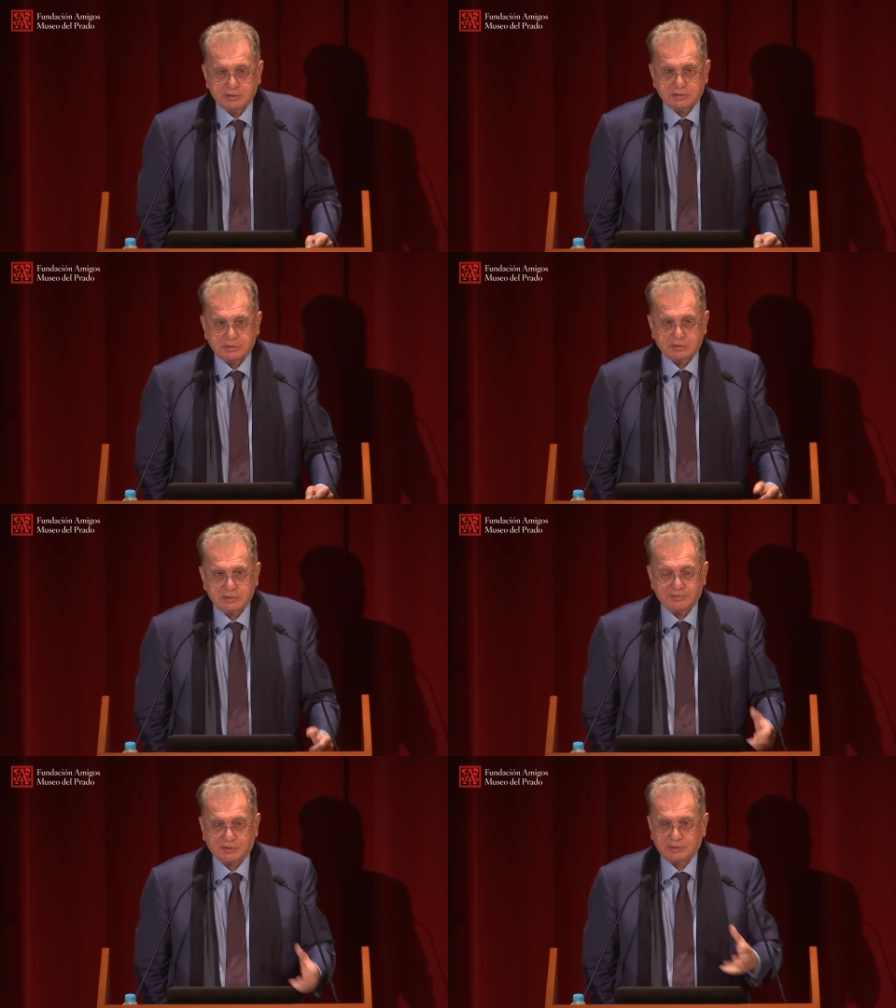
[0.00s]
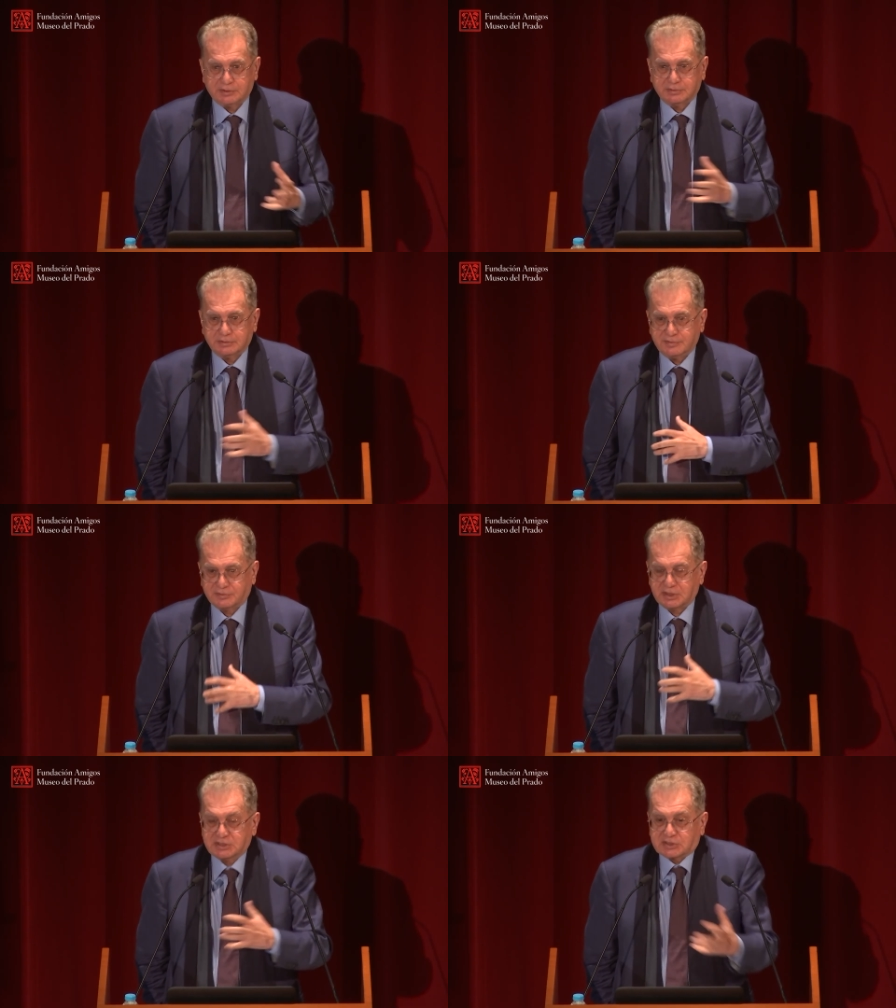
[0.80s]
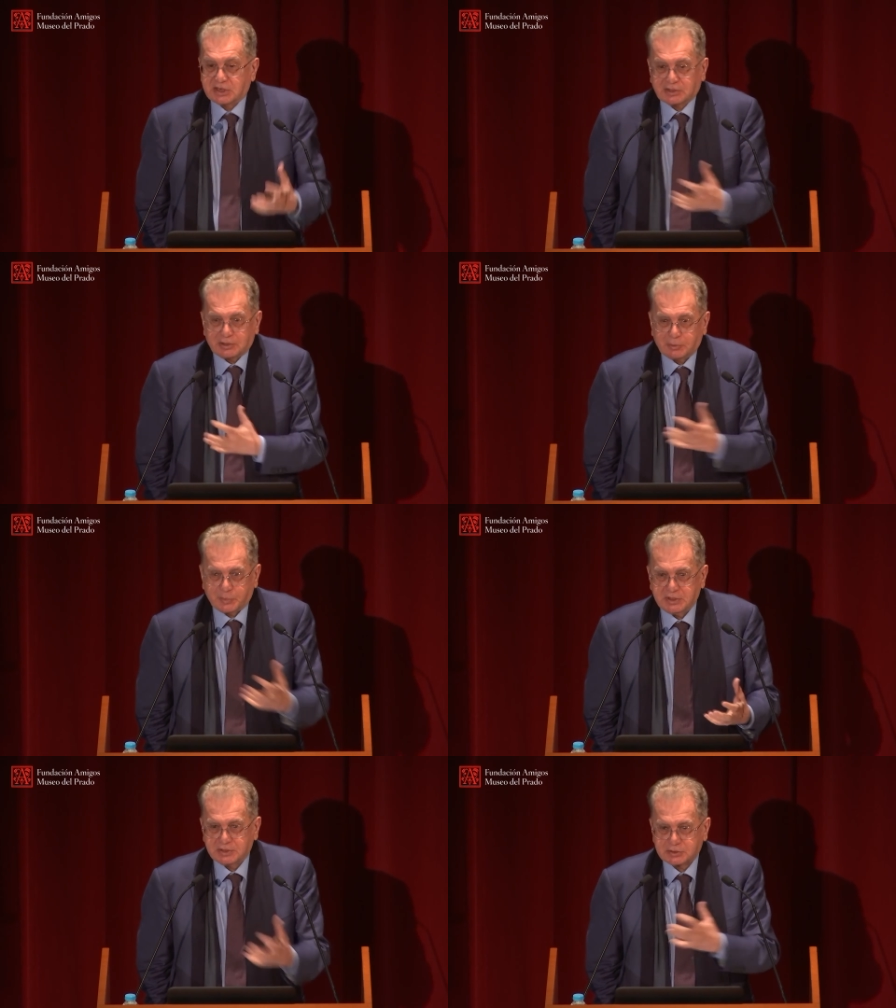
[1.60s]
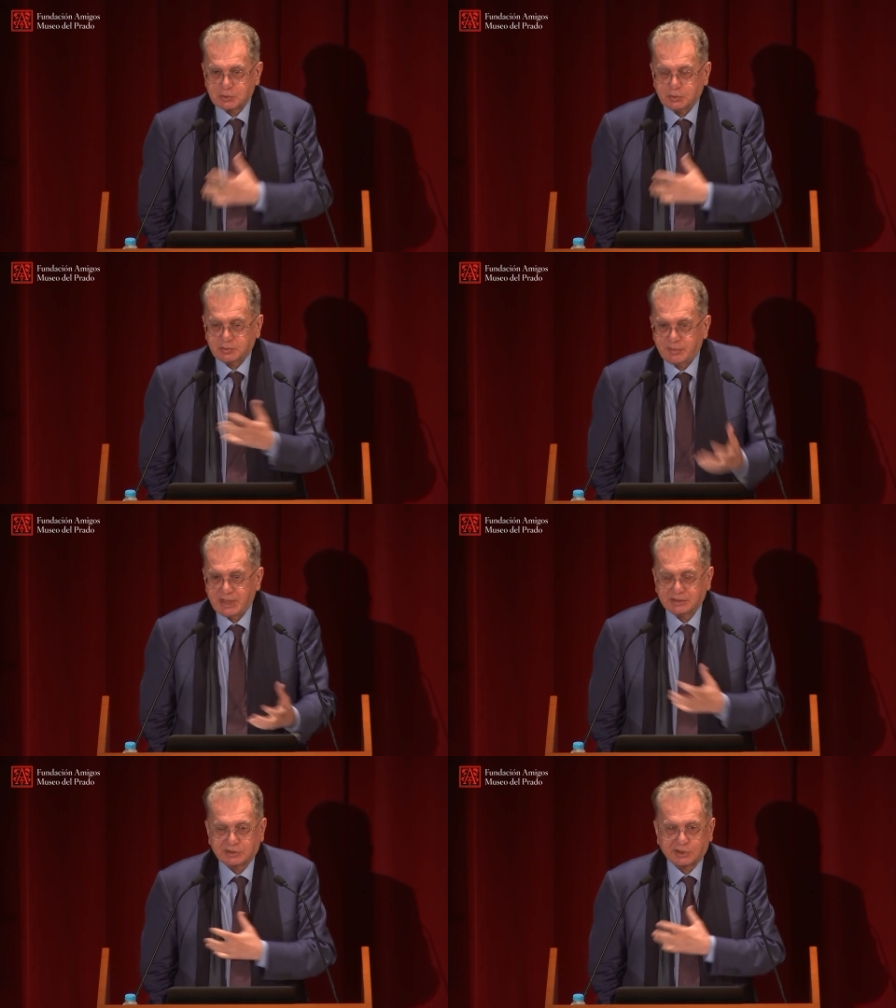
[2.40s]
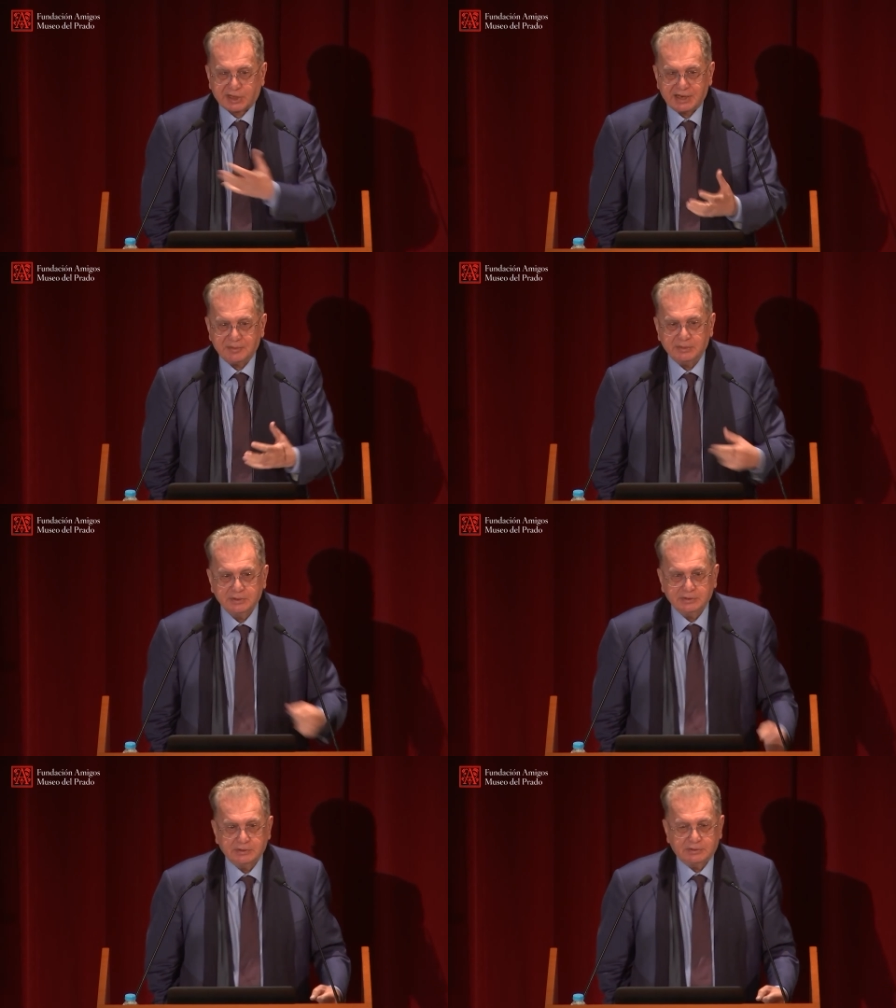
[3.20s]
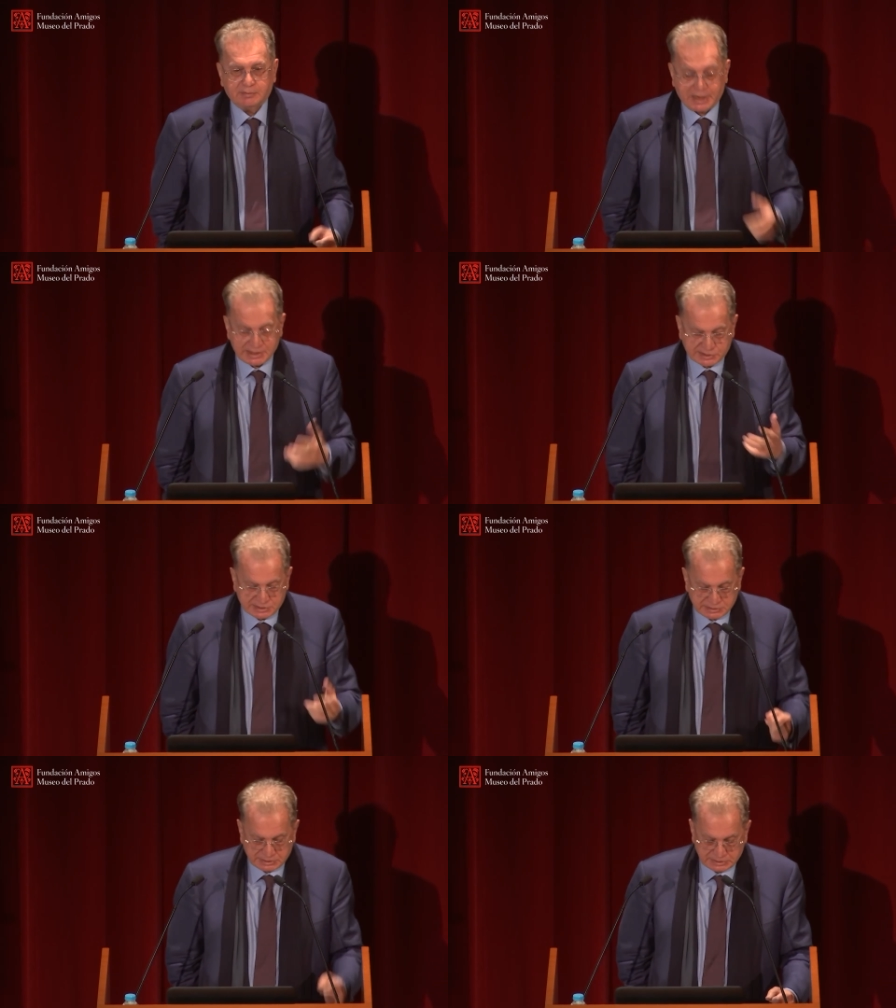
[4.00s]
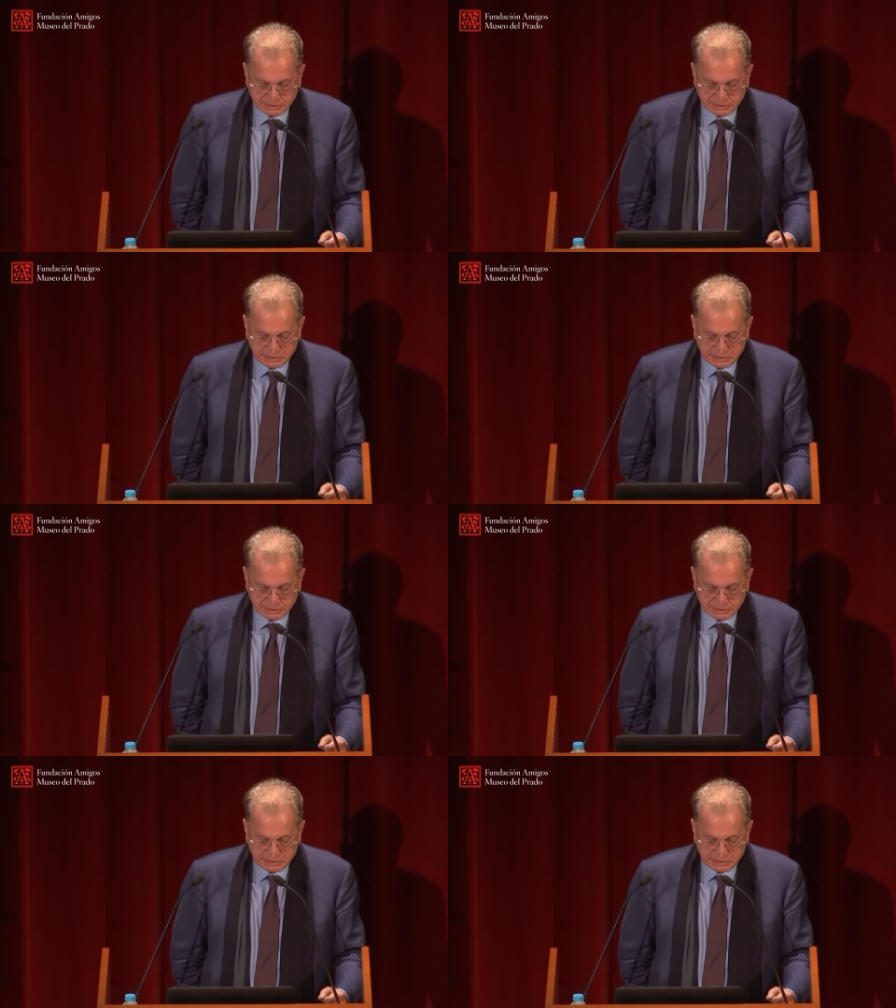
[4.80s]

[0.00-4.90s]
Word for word: uh, difficult, different hysterical opinions, good, bad, crime, blessing.